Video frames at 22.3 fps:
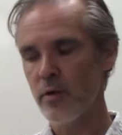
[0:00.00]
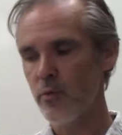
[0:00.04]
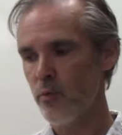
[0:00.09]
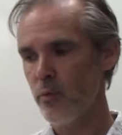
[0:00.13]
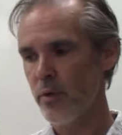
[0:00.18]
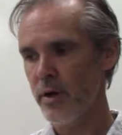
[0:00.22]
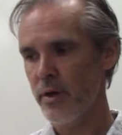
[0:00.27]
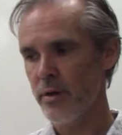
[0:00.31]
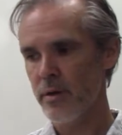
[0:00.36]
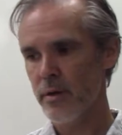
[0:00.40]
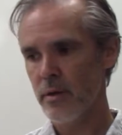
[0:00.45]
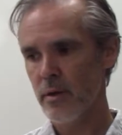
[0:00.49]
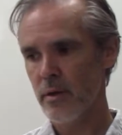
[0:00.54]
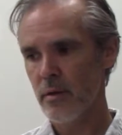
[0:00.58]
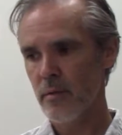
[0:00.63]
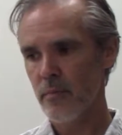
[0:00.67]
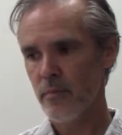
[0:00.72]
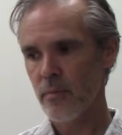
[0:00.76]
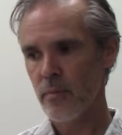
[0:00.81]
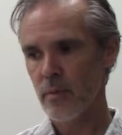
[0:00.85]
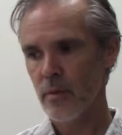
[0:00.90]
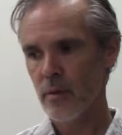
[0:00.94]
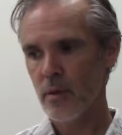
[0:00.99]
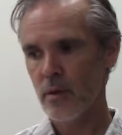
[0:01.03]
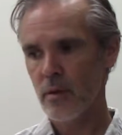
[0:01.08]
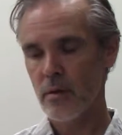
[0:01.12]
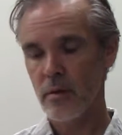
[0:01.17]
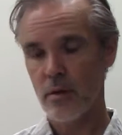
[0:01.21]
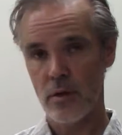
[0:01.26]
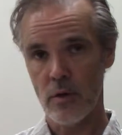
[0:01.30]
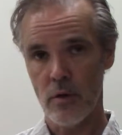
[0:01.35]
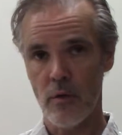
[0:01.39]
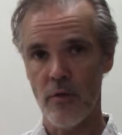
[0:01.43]
with,
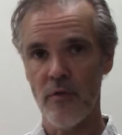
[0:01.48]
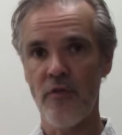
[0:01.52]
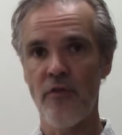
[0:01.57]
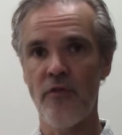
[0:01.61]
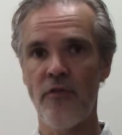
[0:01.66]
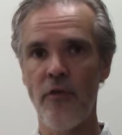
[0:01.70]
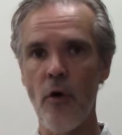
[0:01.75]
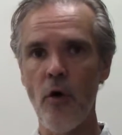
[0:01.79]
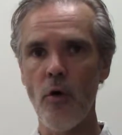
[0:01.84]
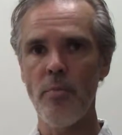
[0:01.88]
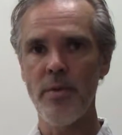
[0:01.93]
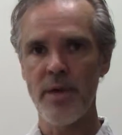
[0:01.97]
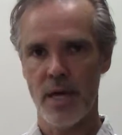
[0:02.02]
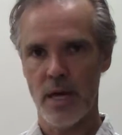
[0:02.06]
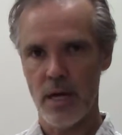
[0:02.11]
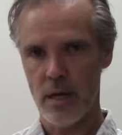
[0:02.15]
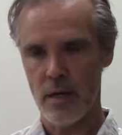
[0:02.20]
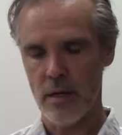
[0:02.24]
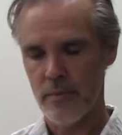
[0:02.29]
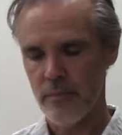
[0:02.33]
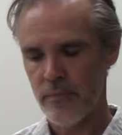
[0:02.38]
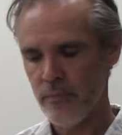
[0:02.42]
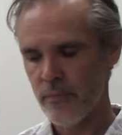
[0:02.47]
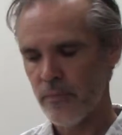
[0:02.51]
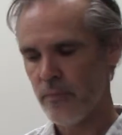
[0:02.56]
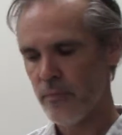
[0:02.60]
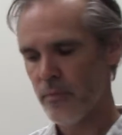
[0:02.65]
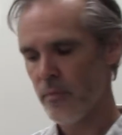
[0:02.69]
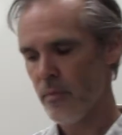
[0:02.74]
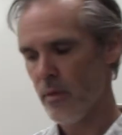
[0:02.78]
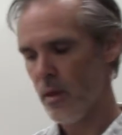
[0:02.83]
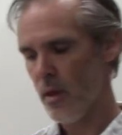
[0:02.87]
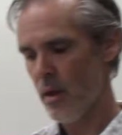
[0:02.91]
phobia.
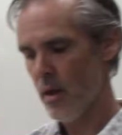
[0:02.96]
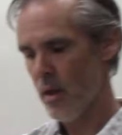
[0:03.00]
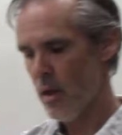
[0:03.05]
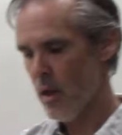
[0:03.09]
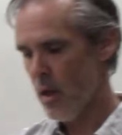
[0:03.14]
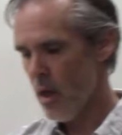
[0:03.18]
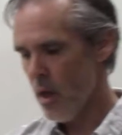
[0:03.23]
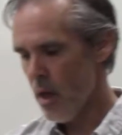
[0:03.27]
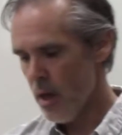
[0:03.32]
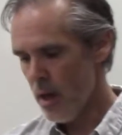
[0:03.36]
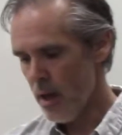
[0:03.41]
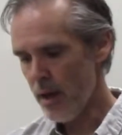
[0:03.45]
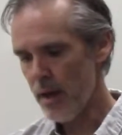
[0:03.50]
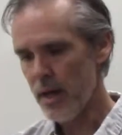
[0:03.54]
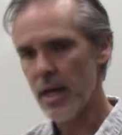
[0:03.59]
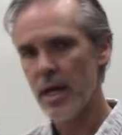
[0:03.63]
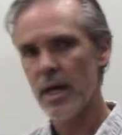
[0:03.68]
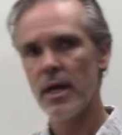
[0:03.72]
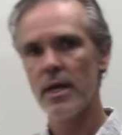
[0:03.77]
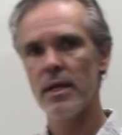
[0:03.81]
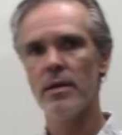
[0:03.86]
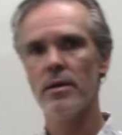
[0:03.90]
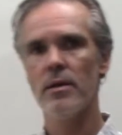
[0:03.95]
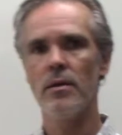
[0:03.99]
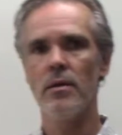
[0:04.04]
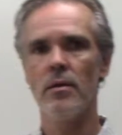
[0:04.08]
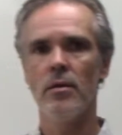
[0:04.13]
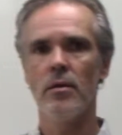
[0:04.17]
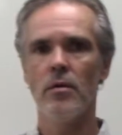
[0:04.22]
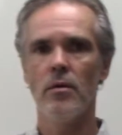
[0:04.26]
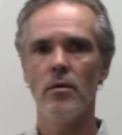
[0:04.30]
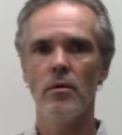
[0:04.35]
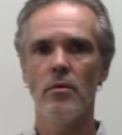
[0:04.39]
And
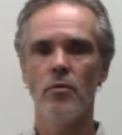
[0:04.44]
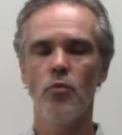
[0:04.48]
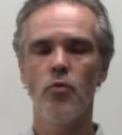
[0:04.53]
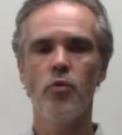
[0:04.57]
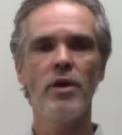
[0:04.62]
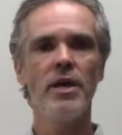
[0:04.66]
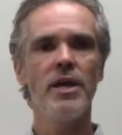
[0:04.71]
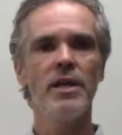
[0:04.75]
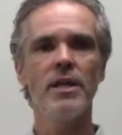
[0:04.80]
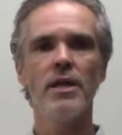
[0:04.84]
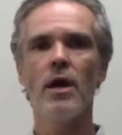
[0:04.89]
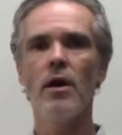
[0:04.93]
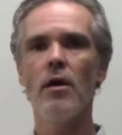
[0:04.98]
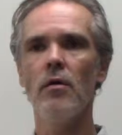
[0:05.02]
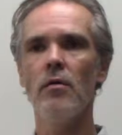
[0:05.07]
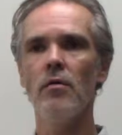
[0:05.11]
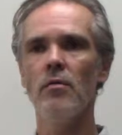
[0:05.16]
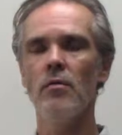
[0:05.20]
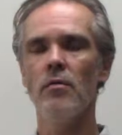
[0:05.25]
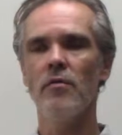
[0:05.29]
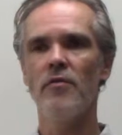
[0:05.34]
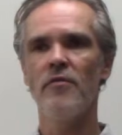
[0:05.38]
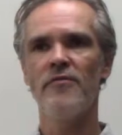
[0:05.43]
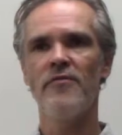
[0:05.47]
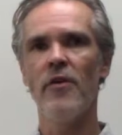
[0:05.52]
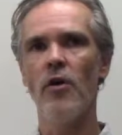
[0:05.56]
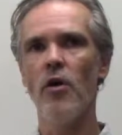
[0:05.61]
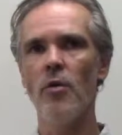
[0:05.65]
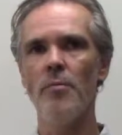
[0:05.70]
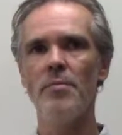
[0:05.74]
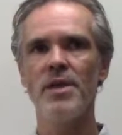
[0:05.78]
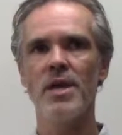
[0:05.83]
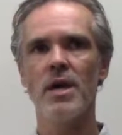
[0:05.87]
we know
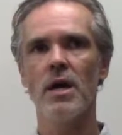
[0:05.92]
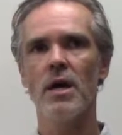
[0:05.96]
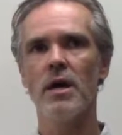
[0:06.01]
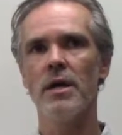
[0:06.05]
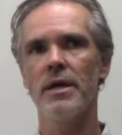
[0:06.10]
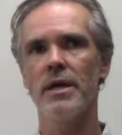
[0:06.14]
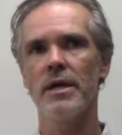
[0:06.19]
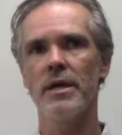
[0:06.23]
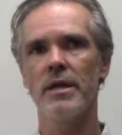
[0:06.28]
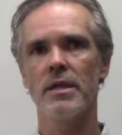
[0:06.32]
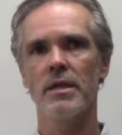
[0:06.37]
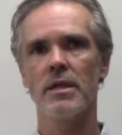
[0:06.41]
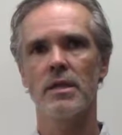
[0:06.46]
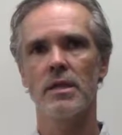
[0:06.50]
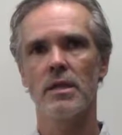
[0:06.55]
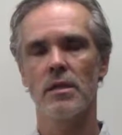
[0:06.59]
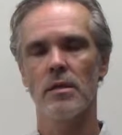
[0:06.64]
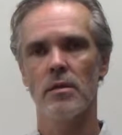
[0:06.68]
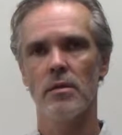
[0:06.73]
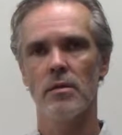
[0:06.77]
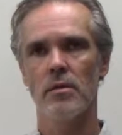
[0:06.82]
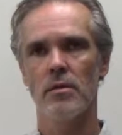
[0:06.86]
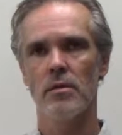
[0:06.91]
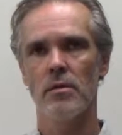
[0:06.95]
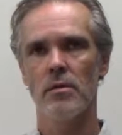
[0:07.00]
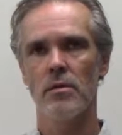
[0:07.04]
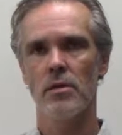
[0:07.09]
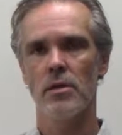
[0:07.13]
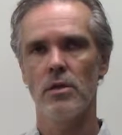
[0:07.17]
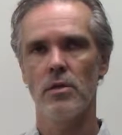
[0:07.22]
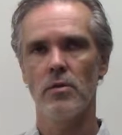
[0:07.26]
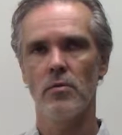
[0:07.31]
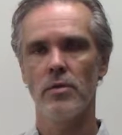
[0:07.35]
phobia is,
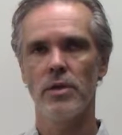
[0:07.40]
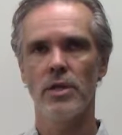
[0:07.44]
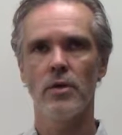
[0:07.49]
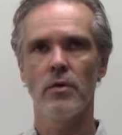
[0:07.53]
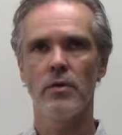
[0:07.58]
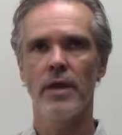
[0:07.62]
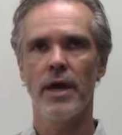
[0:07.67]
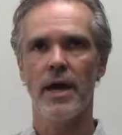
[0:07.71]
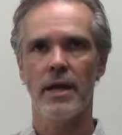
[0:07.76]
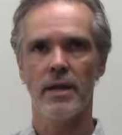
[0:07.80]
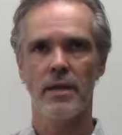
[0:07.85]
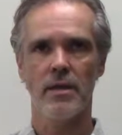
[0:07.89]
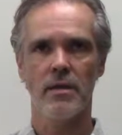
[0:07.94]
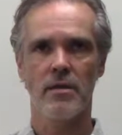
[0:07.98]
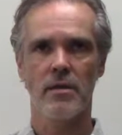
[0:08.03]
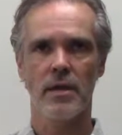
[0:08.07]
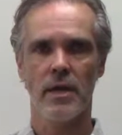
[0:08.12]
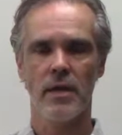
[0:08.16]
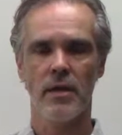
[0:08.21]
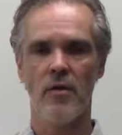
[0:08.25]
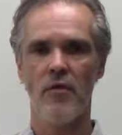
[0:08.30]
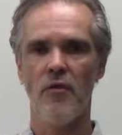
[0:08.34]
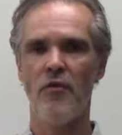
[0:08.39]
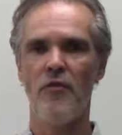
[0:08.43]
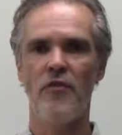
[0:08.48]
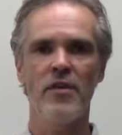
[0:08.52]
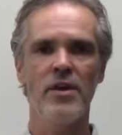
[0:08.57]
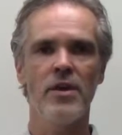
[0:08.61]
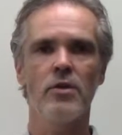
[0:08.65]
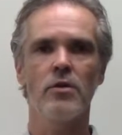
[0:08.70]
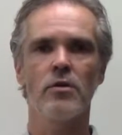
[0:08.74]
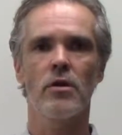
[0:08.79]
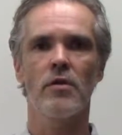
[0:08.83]
we know that it's like a
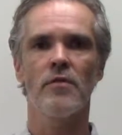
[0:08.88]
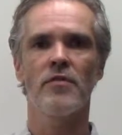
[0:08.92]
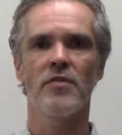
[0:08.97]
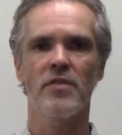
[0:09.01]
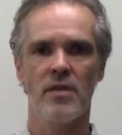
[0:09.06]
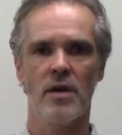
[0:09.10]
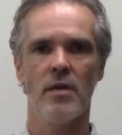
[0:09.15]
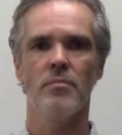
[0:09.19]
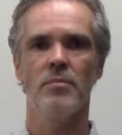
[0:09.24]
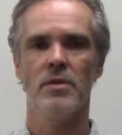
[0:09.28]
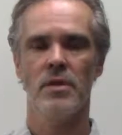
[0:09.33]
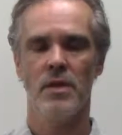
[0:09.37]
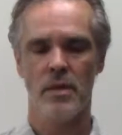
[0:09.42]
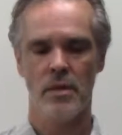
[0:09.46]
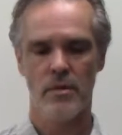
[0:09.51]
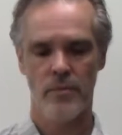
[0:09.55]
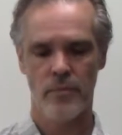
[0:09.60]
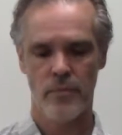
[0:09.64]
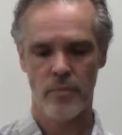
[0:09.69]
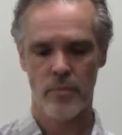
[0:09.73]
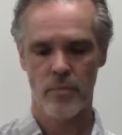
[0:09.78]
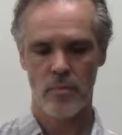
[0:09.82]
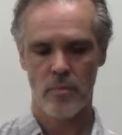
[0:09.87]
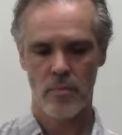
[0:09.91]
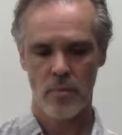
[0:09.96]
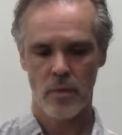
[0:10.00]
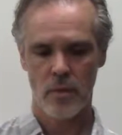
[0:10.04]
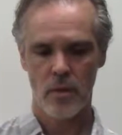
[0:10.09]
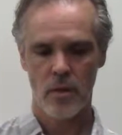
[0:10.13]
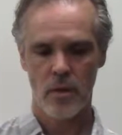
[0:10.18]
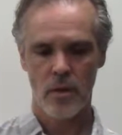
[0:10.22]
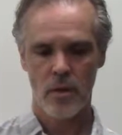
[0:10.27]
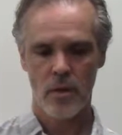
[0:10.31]
fear of something.
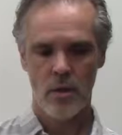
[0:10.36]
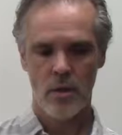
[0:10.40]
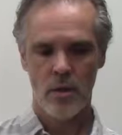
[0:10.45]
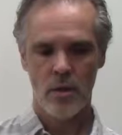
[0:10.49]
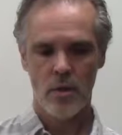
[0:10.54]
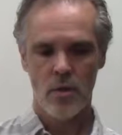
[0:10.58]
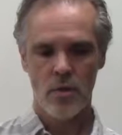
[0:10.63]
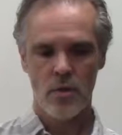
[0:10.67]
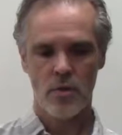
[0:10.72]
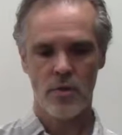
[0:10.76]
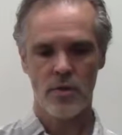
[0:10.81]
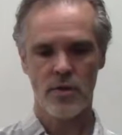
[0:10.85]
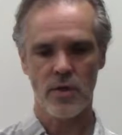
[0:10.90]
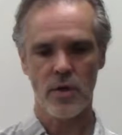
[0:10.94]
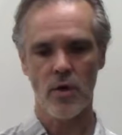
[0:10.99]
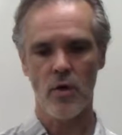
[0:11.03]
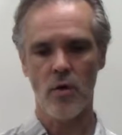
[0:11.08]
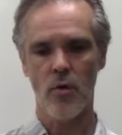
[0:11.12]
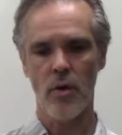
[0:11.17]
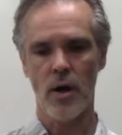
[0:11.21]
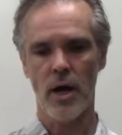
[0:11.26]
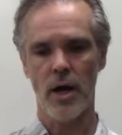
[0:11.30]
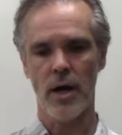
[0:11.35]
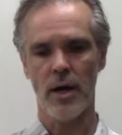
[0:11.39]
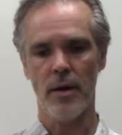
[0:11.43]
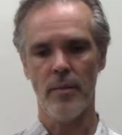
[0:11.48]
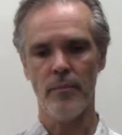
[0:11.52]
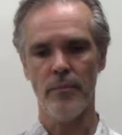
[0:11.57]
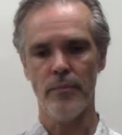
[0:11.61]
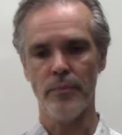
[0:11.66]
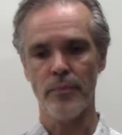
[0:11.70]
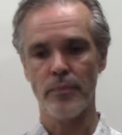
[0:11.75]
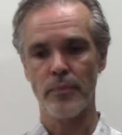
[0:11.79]

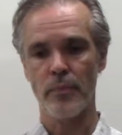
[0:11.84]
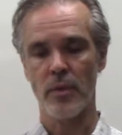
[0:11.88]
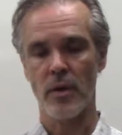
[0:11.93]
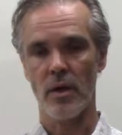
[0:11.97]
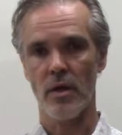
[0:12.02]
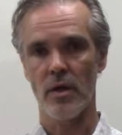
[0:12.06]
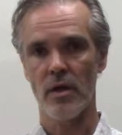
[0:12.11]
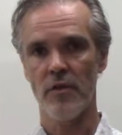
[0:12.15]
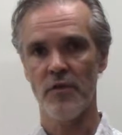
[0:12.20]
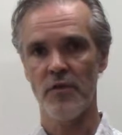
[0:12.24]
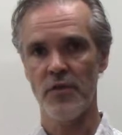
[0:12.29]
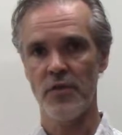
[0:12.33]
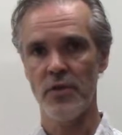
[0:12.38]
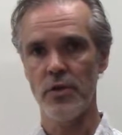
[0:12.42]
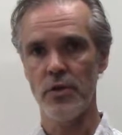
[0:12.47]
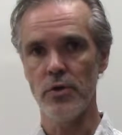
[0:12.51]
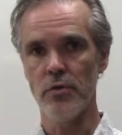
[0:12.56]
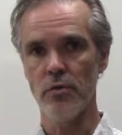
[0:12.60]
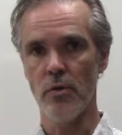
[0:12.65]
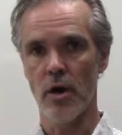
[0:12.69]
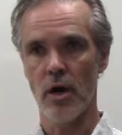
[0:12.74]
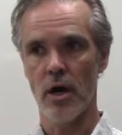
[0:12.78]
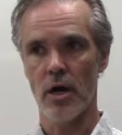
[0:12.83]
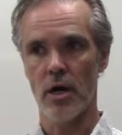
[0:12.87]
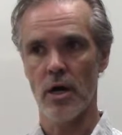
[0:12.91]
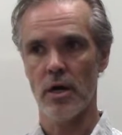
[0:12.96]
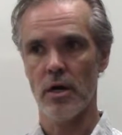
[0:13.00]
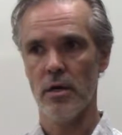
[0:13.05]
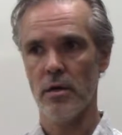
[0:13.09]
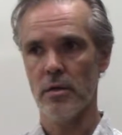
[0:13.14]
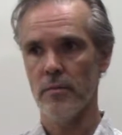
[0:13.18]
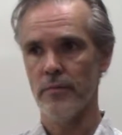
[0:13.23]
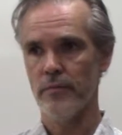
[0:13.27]
So if you
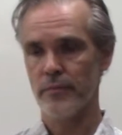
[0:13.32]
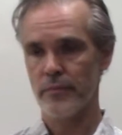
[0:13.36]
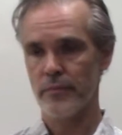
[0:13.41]
are